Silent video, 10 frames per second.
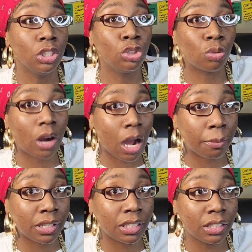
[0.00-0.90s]

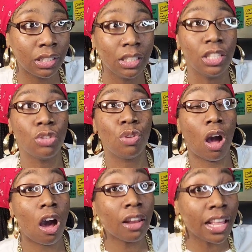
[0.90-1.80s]
drama, you know,
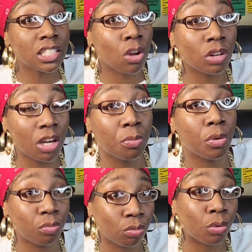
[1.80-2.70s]
all that's gonna come with
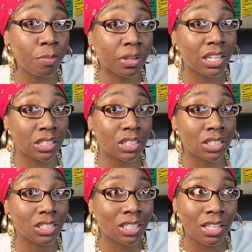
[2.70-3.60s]

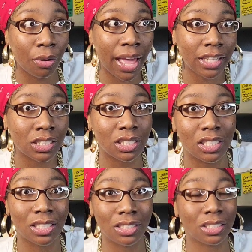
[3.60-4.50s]
repercussions of your actions.
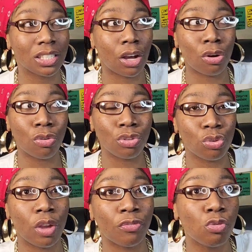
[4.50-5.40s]
So
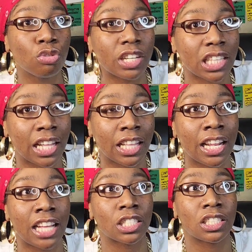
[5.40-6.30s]
you, if you dress like that,
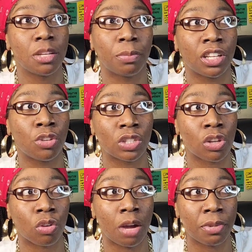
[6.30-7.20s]
that's typically what's
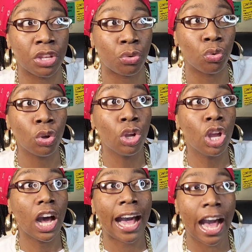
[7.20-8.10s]
gonna come to you,
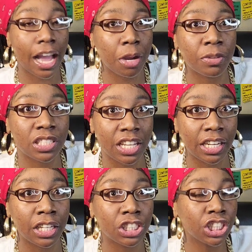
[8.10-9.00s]
a higher
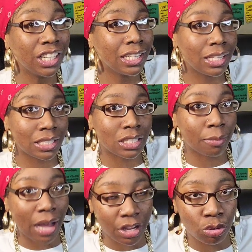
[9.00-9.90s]
percentage than
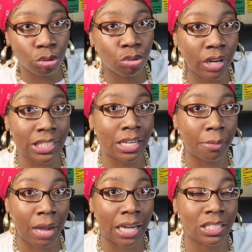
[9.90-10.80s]
somebody who's dressing in
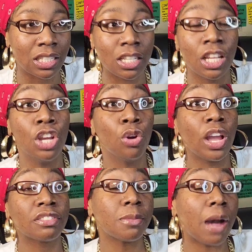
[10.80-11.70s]
modesty.
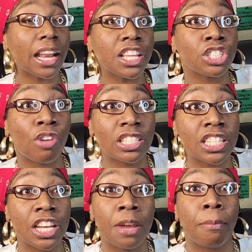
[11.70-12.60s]
If somebody is
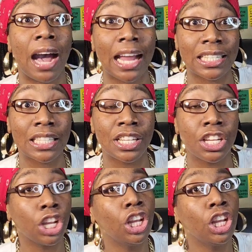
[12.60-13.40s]
dressing in modesty,